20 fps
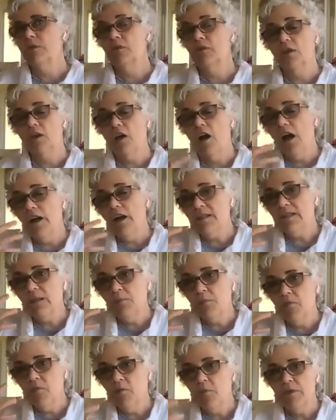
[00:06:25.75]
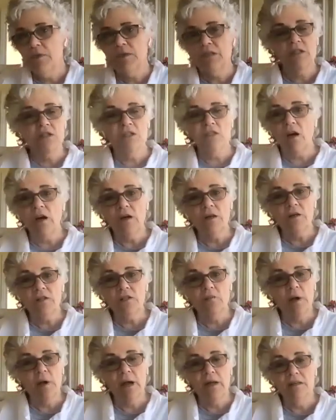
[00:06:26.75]
the concept of a piece
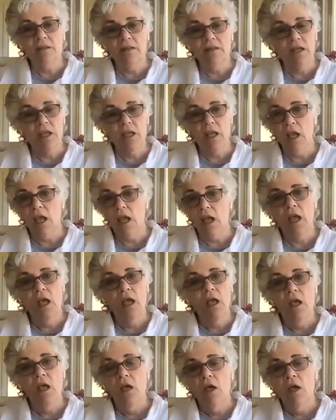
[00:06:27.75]
starts by thinking,